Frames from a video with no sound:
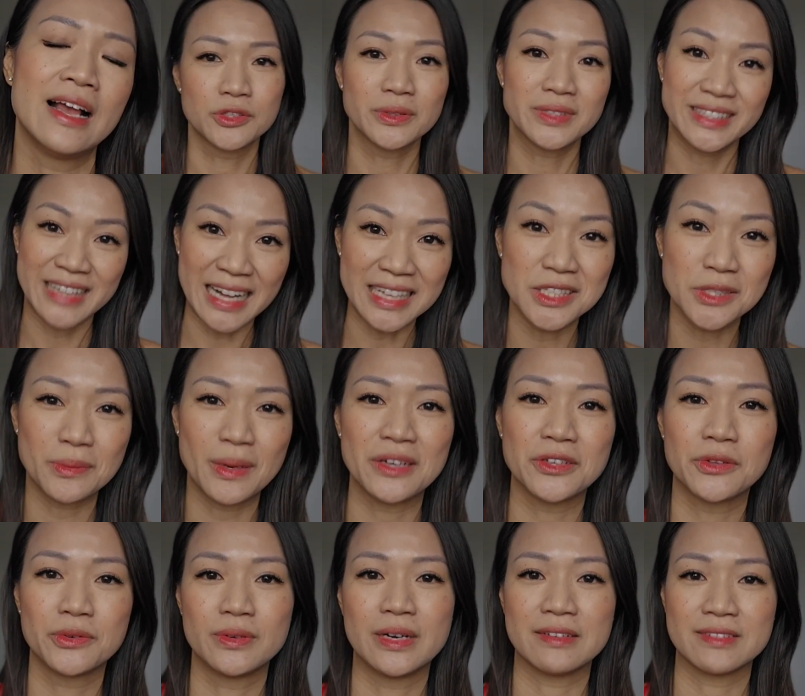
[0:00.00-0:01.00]
But that's why
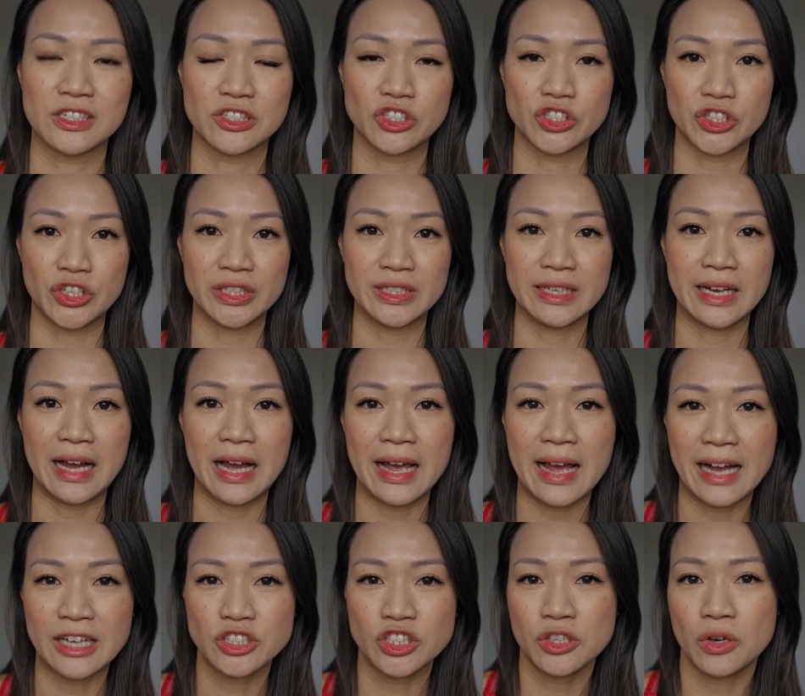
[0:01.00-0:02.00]
throughout this journey, I
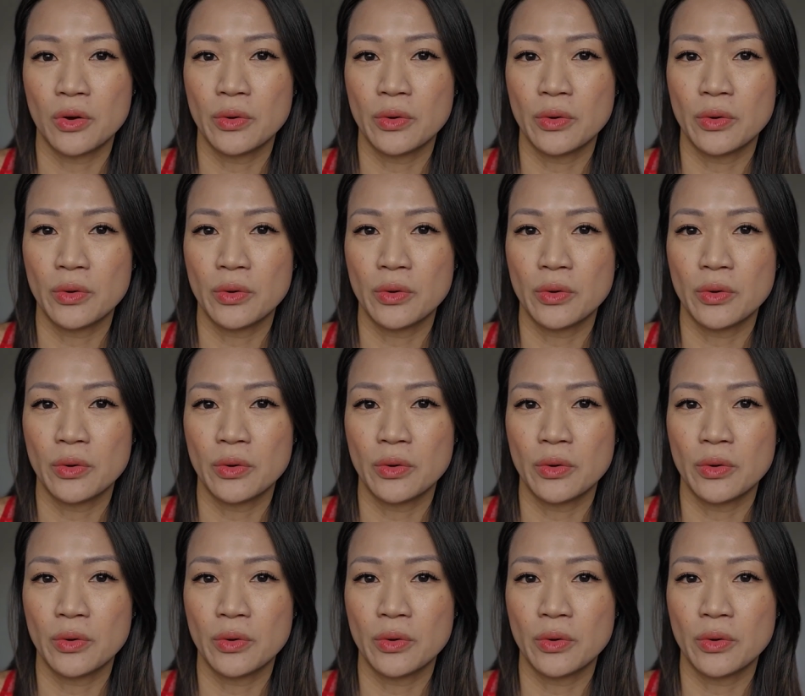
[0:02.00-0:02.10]
actually